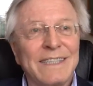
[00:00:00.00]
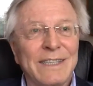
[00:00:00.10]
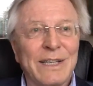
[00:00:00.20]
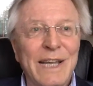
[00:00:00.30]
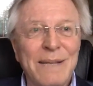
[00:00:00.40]

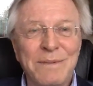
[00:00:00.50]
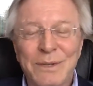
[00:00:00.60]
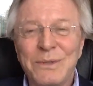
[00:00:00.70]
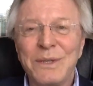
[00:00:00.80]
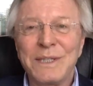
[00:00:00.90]
came to
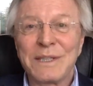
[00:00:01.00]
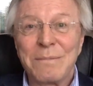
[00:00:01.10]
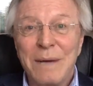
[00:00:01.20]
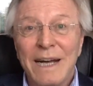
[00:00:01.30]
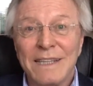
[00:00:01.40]
call this the
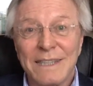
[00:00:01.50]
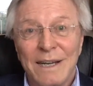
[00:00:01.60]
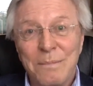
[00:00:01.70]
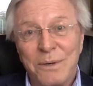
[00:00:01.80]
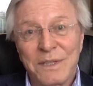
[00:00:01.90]
mad
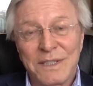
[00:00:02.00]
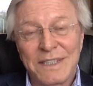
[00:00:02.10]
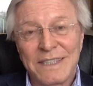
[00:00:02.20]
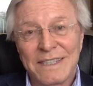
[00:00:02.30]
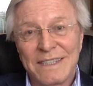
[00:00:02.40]

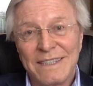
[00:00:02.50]
hypothesis.